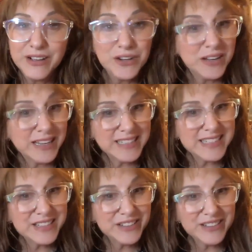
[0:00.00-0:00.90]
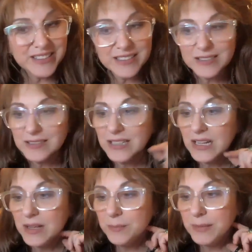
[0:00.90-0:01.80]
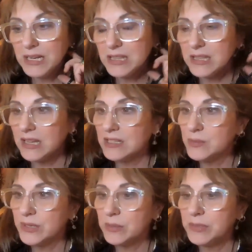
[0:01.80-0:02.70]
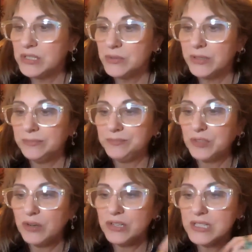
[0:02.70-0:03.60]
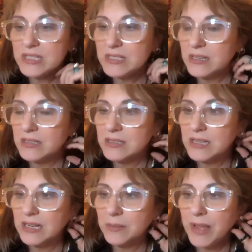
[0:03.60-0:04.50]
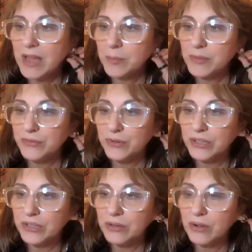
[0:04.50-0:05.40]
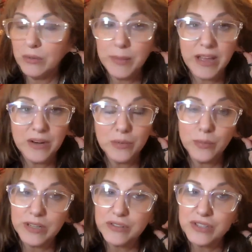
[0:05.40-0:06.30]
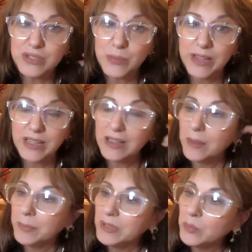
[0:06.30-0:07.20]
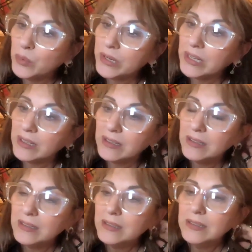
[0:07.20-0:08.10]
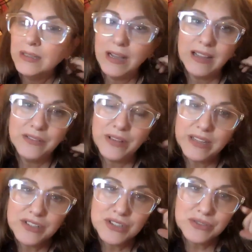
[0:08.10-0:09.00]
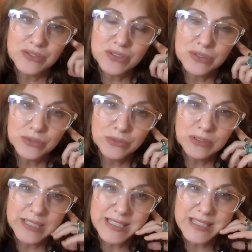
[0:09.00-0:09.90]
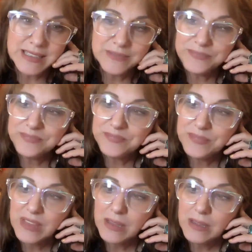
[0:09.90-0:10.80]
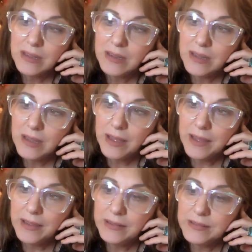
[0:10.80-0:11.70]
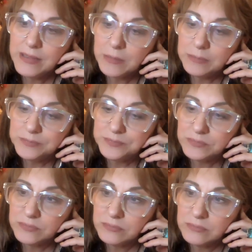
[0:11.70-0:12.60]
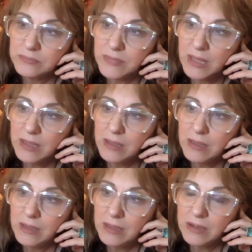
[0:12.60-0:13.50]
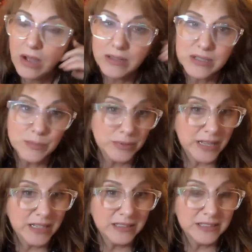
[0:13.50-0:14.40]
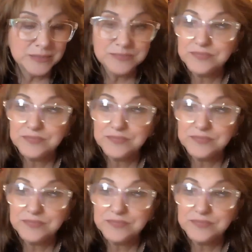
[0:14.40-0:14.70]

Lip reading: cooking dinner. Many things we could be doing, or just sitting back before you go to bed, or when you're just waking up in the morning. I invite you to listen and contemplate